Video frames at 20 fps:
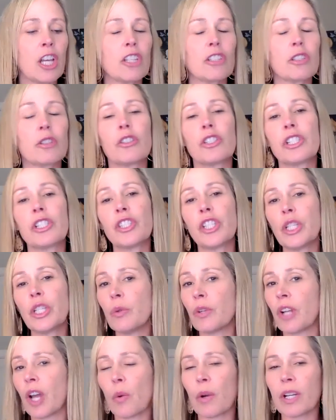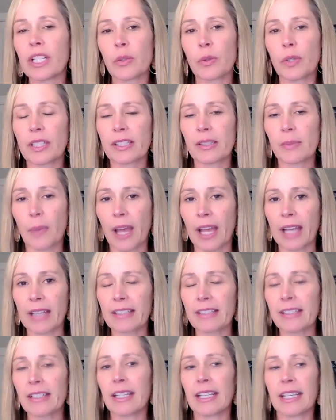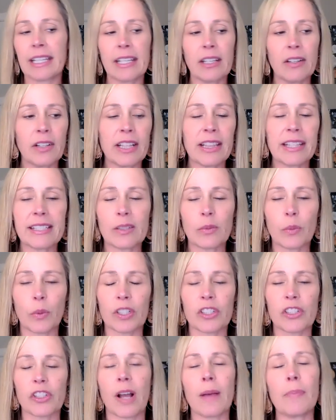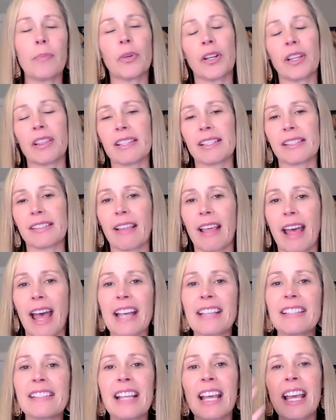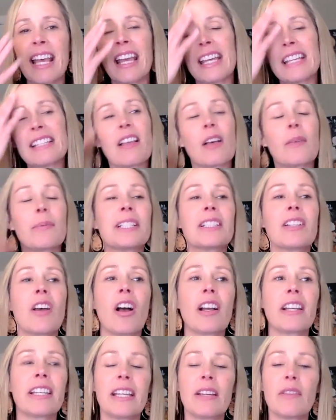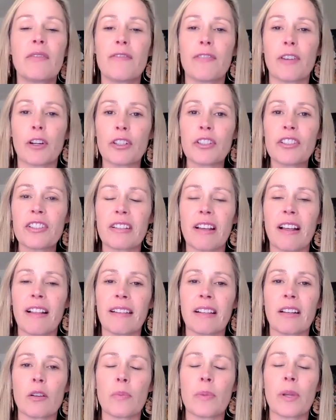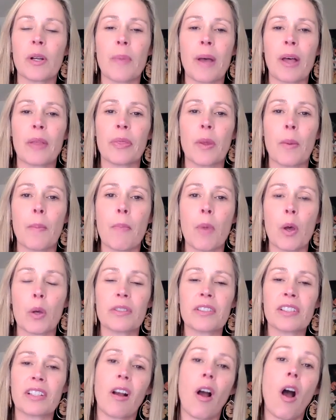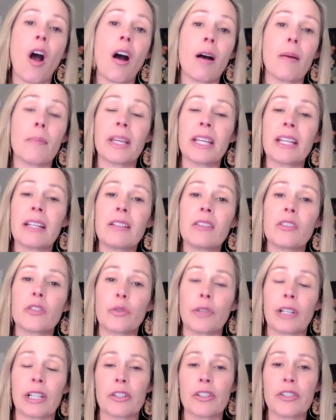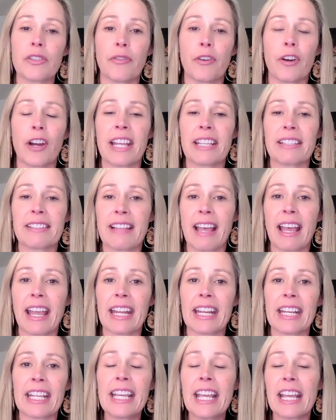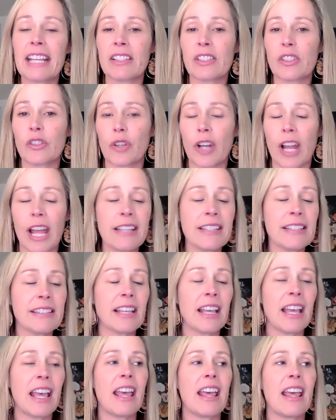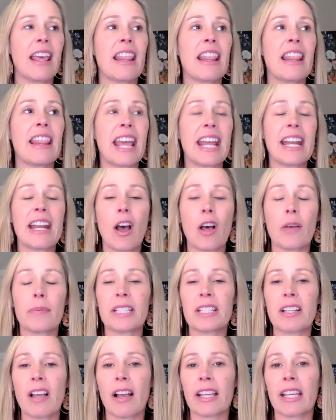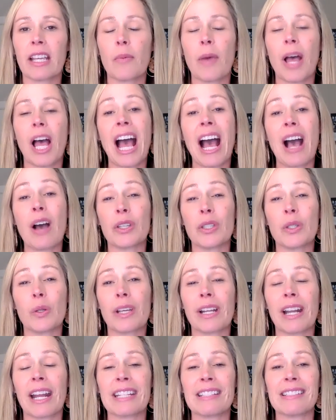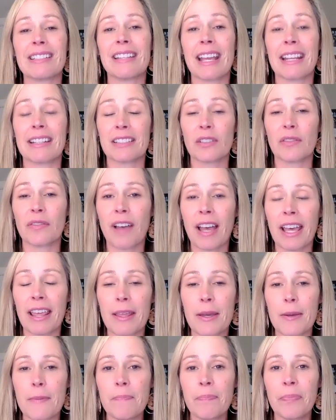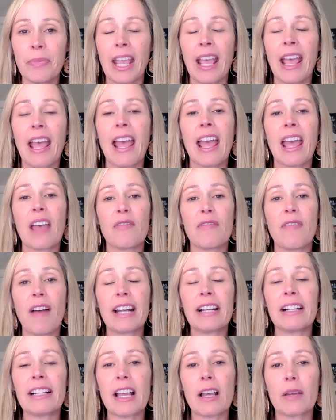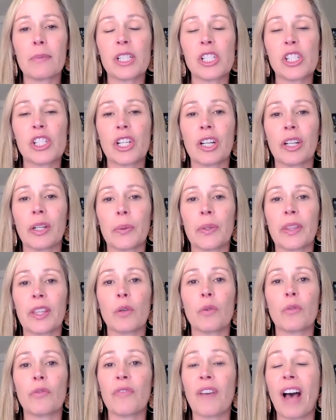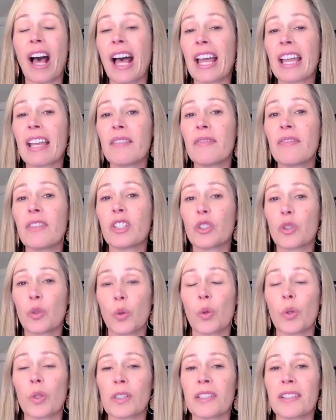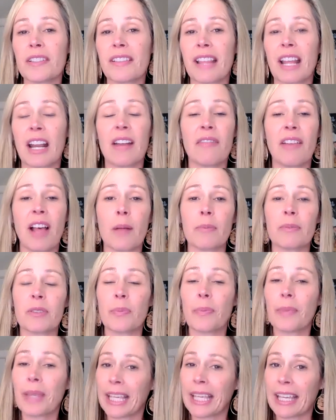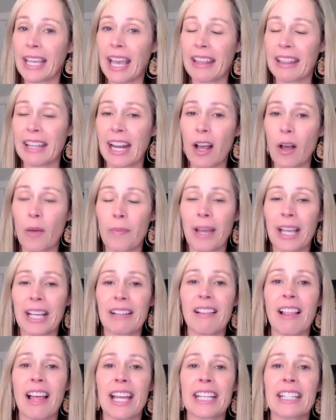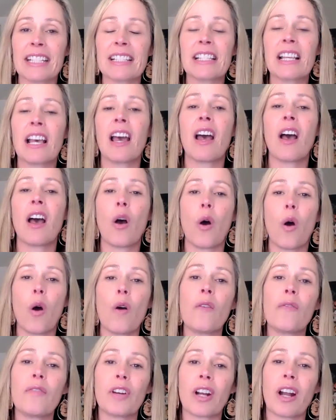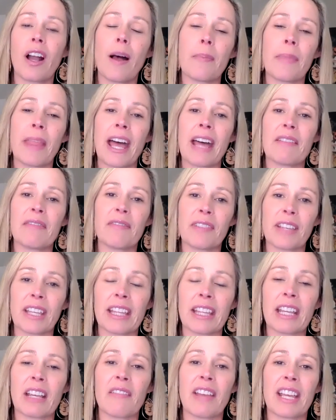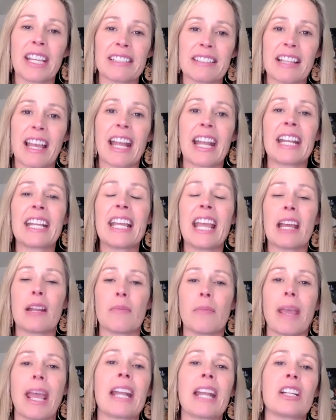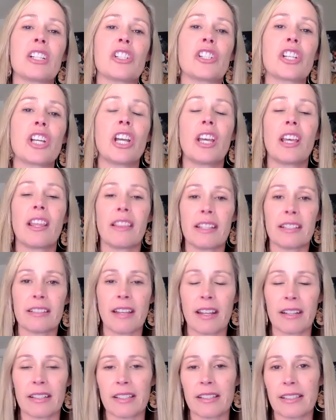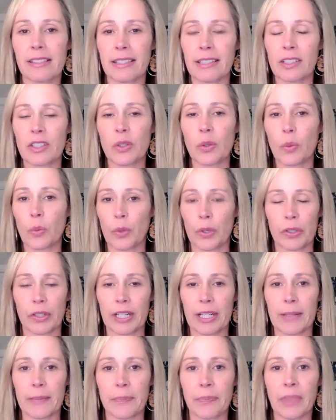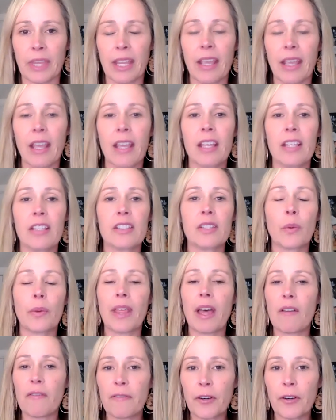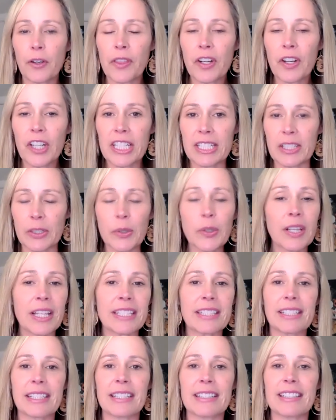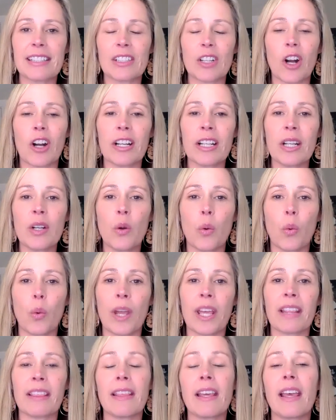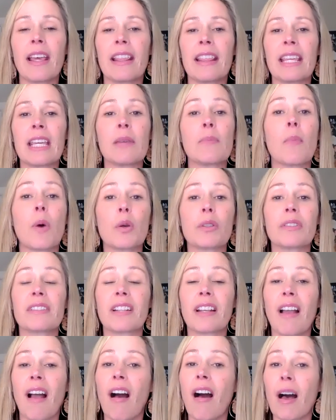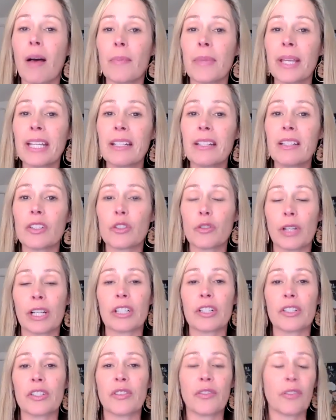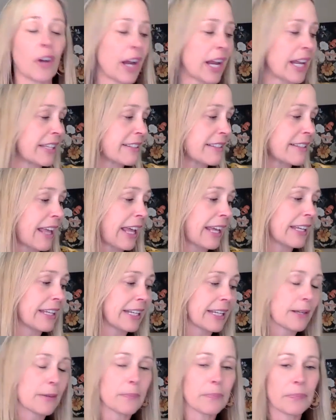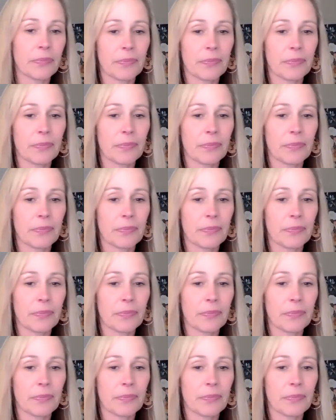So just so you know what to expect here in this workshop or in this class is I'll be talking first a little bit about the most common triggers for anxiety and stress. Then I'll be talking about how you can identify them. And finally, I'll be sharing with you 5 tools that have helped me and that help my clients overcome that feeling of anxiety and manage the tendency to worry. So, without further ado, let's get started with the most common triggers for anxiety.